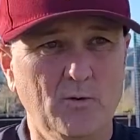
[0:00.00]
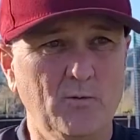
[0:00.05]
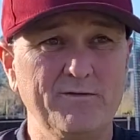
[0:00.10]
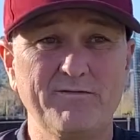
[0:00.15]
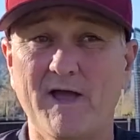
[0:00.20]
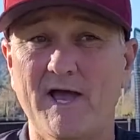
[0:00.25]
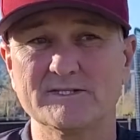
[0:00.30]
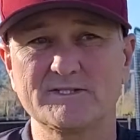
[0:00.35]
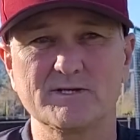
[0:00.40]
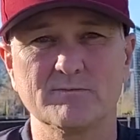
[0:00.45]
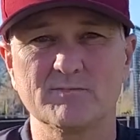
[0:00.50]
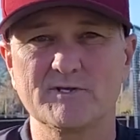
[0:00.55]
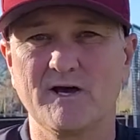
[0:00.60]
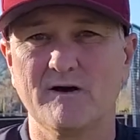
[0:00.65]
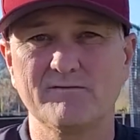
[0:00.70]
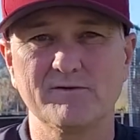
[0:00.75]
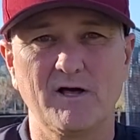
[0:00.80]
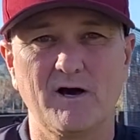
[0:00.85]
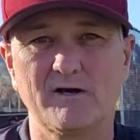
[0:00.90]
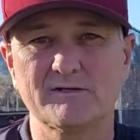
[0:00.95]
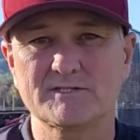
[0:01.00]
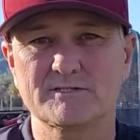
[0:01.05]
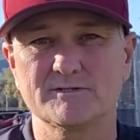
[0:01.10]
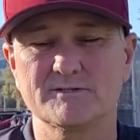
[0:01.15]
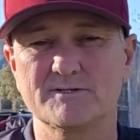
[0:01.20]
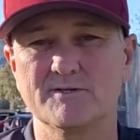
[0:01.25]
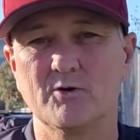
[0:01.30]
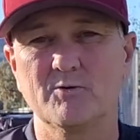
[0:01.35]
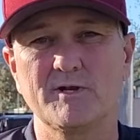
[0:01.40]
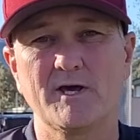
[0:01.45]
We've had some tough
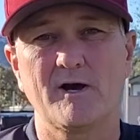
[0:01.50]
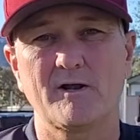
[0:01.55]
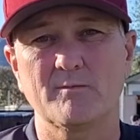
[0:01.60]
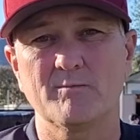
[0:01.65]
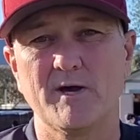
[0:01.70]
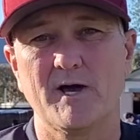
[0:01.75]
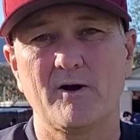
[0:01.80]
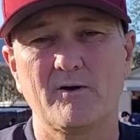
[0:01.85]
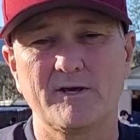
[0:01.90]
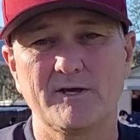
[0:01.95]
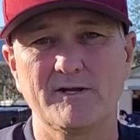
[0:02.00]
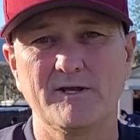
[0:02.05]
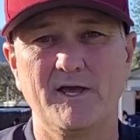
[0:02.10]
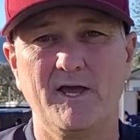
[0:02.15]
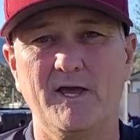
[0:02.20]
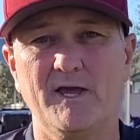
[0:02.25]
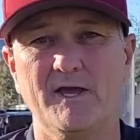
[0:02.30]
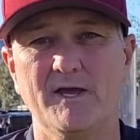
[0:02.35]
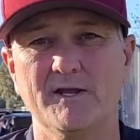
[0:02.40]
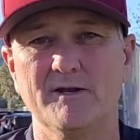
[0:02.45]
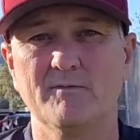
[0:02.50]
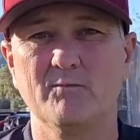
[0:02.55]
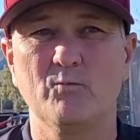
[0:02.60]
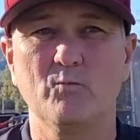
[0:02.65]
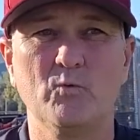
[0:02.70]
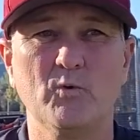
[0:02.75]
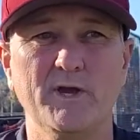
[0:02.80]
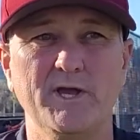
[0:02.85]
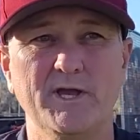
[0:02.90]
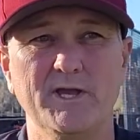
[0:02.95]
losses, no doubt about it. And
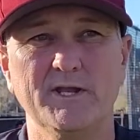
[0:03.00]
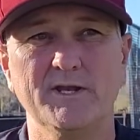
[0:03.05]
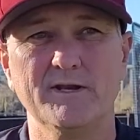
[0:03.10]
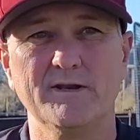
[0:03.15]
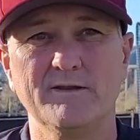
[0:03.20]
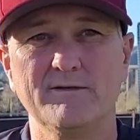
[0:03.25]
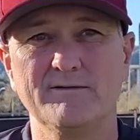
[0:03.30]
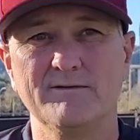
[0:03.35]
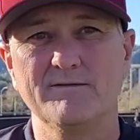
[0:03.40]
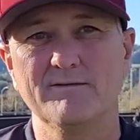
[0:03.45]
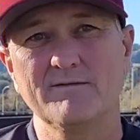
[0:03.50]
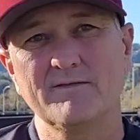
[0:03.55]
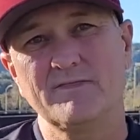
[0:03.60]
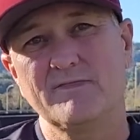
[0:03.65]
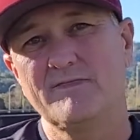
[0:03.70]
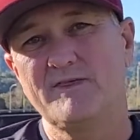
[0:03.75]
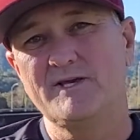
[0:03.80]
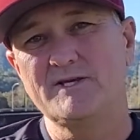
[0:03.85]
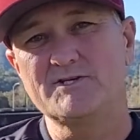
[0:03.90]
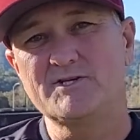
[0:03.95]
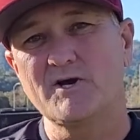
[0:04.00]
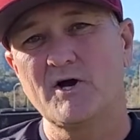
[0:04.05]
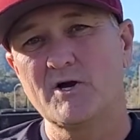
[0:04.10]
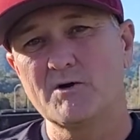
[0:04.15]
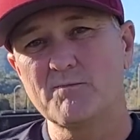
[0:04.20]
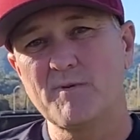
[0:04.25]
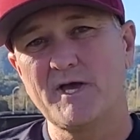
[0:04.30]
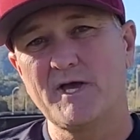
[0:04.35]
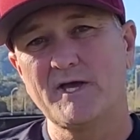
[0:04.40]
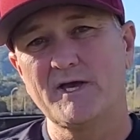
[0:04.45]
when these
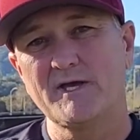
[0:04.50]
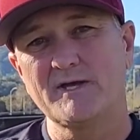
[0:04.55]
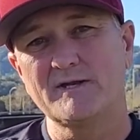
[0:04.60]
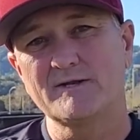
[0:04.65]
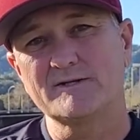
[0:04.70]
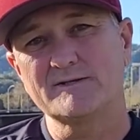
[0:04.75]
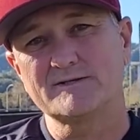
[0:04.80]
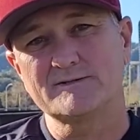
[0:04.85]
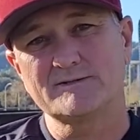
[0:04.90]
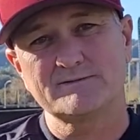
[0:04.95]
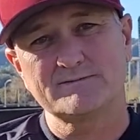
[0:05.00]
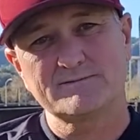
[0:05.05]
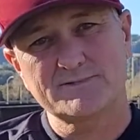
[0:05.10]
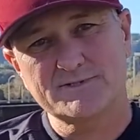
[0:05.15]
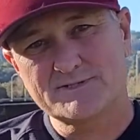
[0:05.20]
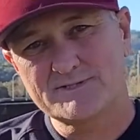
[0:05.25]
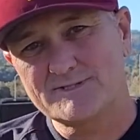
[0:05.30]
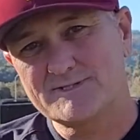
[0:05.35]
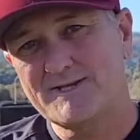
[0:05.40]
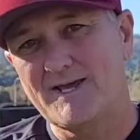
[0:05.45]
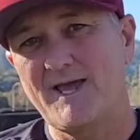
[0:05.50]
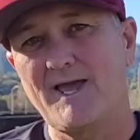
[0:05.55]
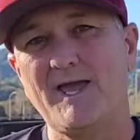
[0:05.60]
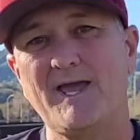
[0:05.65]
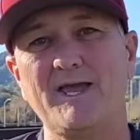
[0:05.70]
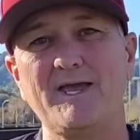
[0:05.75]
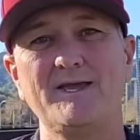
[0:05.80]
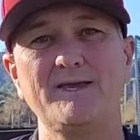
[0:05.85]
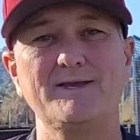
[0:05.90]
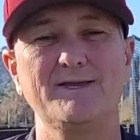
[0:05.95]
young men
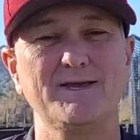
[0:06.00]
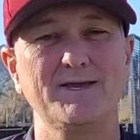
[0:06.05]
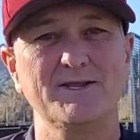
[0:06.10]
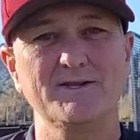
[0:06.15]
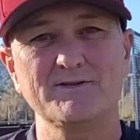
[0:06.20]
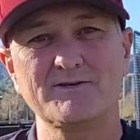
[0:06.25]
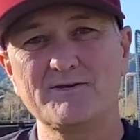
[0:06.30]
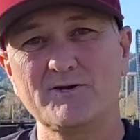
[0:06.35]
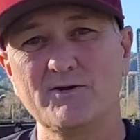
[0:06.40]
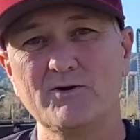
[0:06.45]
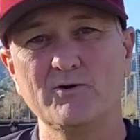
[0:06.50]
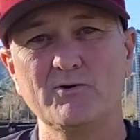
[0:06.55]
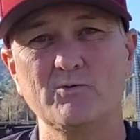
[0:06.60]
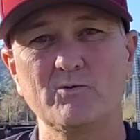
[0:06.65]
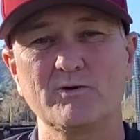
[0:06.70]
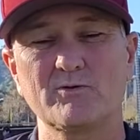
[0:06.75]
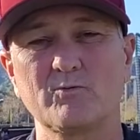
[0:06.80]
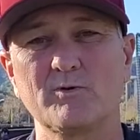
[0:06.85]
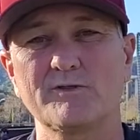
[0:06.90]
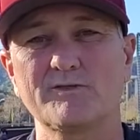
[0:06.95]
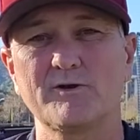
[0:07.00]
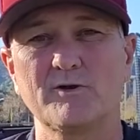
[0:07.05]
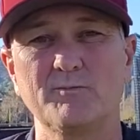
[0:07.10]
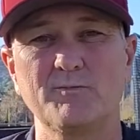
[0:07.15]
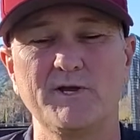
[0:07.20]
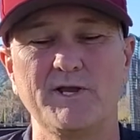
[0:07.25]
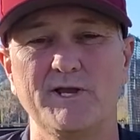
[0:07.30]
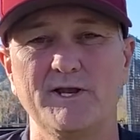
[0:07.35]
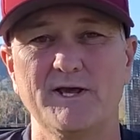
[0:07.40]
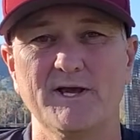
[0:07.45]
stay in tune with what they're
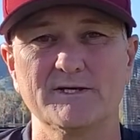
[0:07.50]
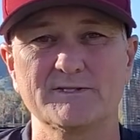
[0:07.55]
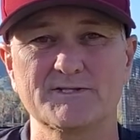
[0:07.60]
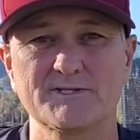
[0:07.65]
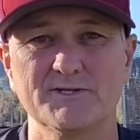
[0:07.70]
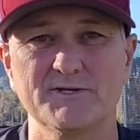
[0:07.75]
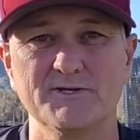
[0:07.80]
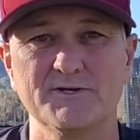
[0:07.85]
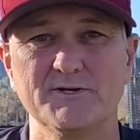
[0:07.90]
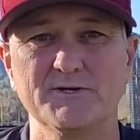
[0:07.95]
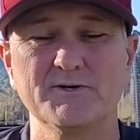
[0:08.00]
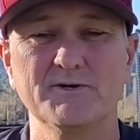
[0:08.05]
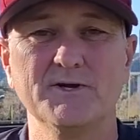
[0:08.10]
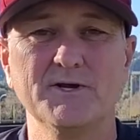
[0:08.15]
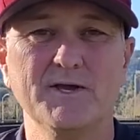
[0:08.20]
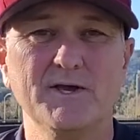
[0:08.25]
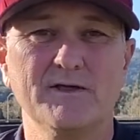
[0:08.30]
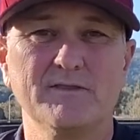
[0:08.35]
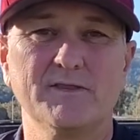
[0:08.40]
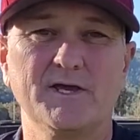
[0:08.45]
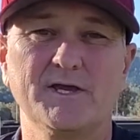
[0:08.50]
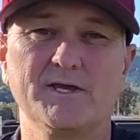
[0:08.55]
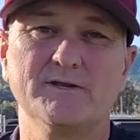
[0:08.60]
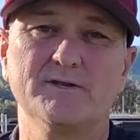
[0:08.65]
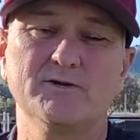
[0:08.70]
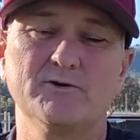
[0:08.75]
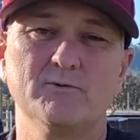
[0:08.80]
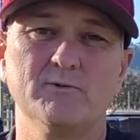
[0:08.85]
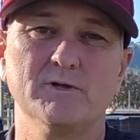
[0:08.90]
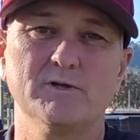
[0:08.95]
being asked to do, they can
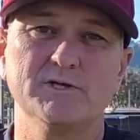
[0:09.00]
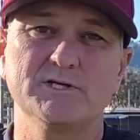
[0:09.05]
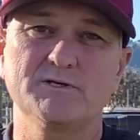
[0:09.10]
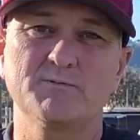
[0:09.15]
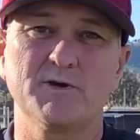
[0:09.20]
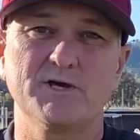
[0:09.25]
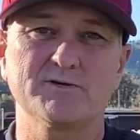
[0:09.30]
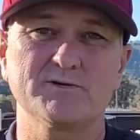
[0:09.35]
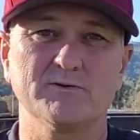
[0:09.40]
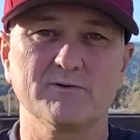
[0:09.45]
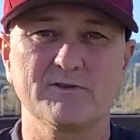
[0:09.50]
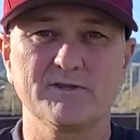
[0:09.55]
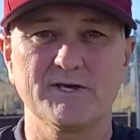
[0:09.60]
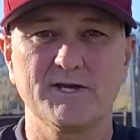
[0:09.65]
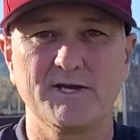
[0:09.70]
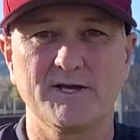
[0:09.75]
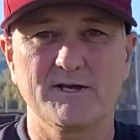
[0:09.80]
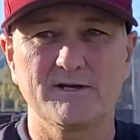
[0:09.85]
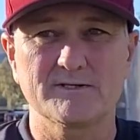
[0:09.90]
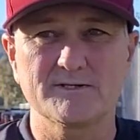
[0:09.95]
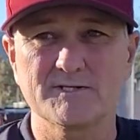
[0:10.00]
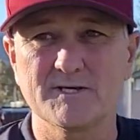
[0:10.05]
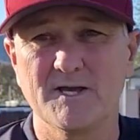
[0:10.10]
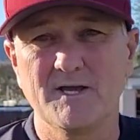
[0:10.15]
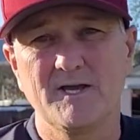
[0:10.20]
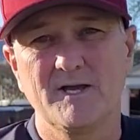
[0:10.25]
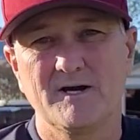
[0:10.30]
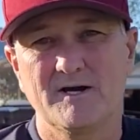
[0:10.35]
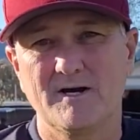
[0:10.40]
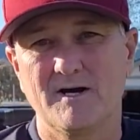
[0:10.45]
do really special things.
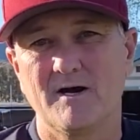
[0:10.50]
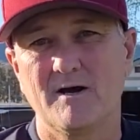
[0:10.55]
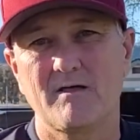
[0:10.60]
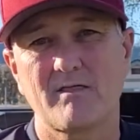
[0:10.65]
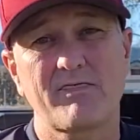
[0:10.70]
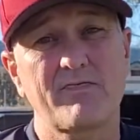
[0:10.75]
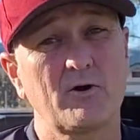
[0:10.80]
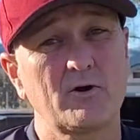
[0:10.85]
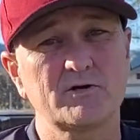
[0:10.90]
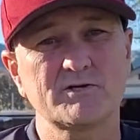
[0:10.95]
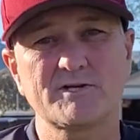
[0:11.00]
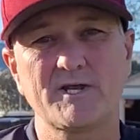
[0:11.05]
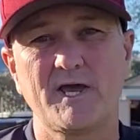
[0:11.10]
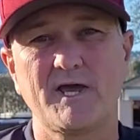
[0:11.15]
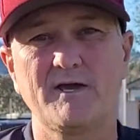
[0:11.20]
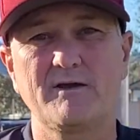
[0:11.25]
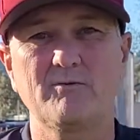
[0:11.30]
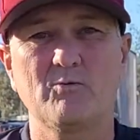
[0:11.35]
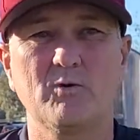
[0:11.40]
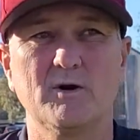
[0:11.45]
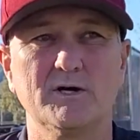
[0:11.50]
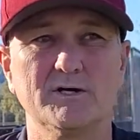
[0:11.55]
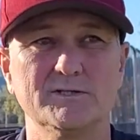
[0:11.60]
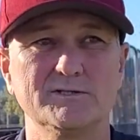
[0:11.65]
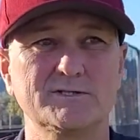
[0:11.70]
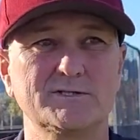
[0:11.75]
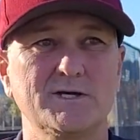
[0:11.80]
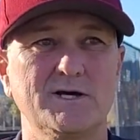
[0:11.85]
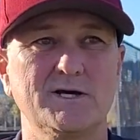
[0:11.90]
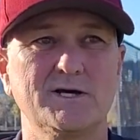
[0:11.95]
Uh, Thursday
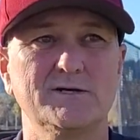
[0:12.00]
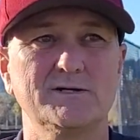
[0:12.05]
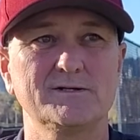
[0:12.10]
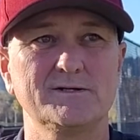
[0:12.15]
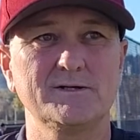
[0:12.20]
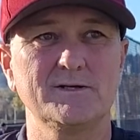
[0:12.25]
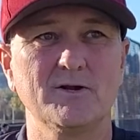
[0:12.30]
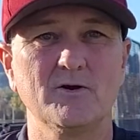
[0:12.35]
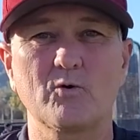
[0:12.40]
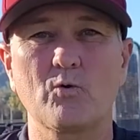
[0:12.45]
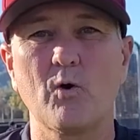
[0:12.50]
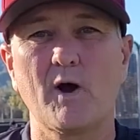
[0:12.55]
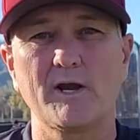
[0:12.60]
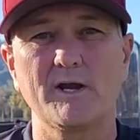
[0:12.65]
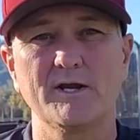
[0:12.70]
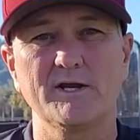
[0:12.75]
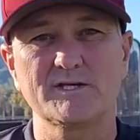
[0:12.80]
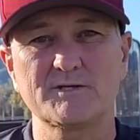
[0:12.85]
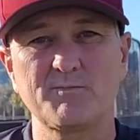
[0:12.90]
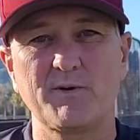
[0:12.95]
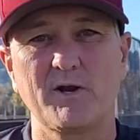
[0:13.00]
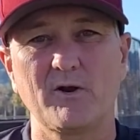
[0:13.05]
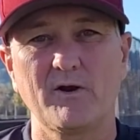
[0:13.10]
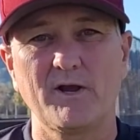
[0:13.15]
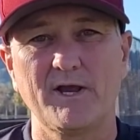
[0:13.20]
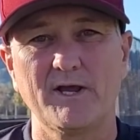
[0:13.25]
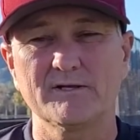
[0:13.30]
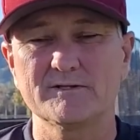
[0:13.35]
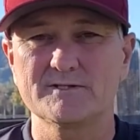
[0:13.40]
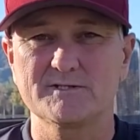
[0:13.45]
was uh, you know quite an
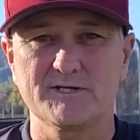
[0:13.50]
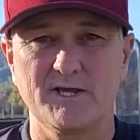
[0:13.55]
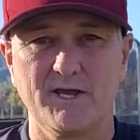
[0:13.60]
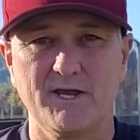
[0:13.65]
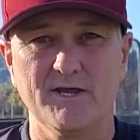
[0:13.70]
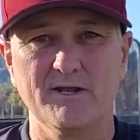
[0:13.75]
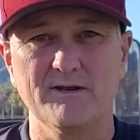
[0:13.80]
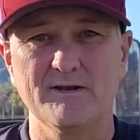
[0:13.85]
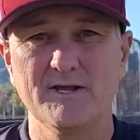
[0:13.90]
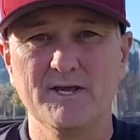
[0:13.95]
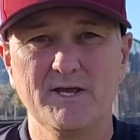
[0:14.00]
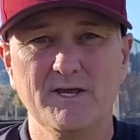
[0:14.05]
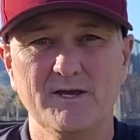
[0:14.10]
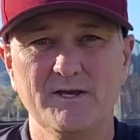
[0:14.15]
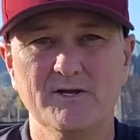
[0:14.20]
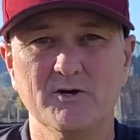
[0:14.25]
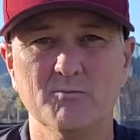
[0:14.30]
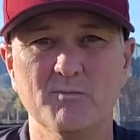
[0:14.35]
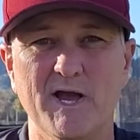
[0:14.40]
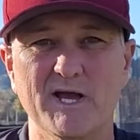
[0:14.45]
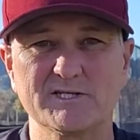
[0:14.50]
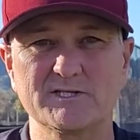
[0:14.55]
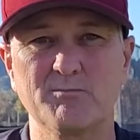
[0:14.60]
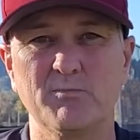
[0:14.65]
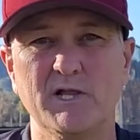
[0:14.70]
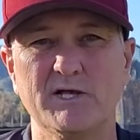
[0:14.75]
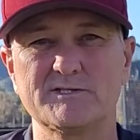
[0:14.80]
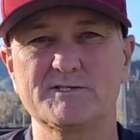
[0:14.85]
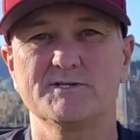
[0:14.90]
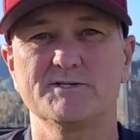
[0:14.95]
experience, and you know Max
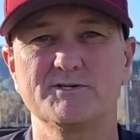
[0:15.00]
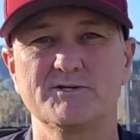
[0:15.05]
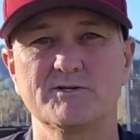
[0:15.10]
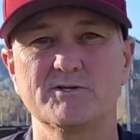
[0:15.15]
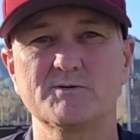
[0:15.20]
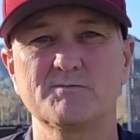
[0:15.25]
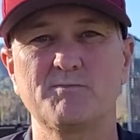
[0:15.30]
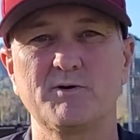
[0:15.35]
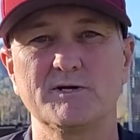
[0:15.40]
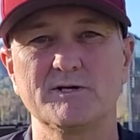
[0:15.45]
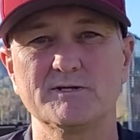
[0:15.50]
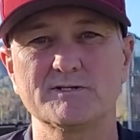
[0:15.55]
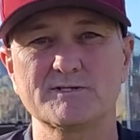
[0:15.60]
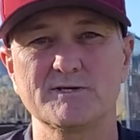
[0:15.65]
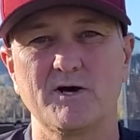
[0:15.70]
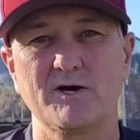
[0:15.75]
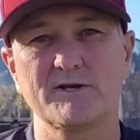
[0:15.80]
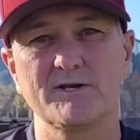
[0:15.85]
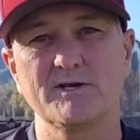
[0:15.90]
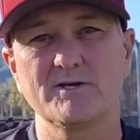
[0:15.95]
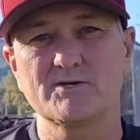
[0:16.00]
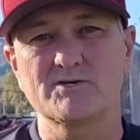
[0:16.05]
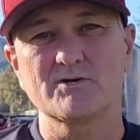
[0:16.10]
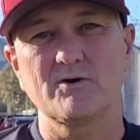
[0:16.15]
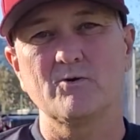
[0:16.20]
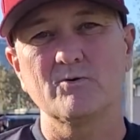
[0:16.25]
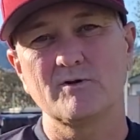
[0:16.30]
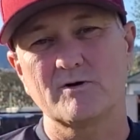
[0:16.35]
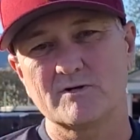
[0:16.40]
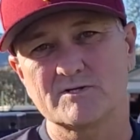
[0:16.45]
Blessinger's put us on his
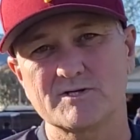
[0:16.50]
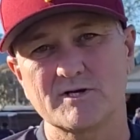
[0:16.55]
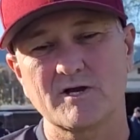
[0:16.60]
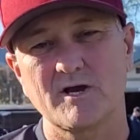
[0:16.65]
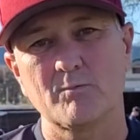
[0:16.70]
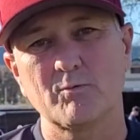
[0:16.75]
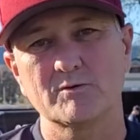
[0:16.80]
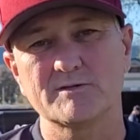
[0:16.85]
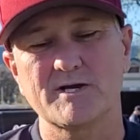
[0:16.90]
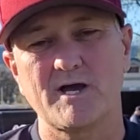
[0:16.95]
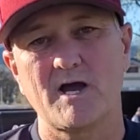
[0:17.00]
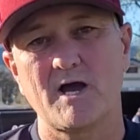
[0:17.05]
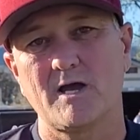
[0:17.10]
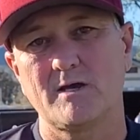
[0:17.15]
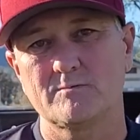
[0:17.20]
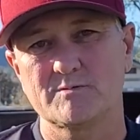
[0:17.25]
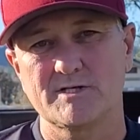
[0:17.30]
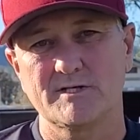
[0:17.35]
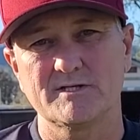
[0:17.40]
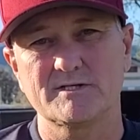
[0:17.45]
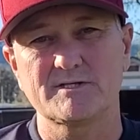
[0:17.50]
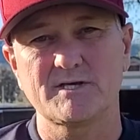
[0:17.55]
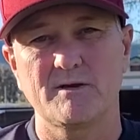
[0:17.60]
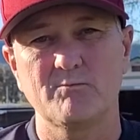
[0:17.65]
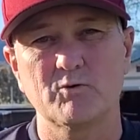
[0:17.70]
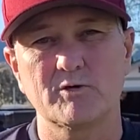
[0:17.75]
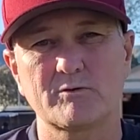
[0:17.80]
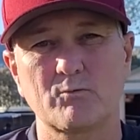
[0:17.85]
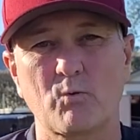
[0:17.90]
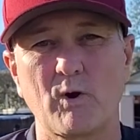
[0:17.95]
shoulders a couple times, and the
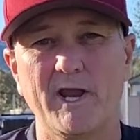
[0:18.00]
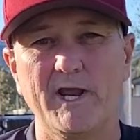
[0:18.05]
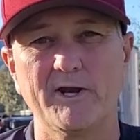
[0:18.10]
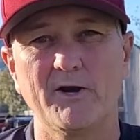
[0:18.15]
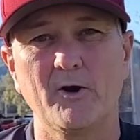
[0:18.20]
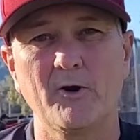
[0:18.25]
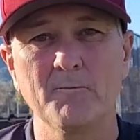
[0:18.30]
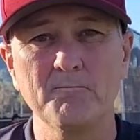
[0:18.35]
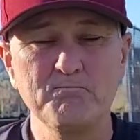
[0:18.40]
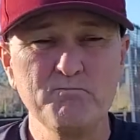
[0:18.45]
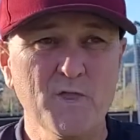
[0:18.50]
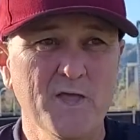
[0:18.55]
same with Raider.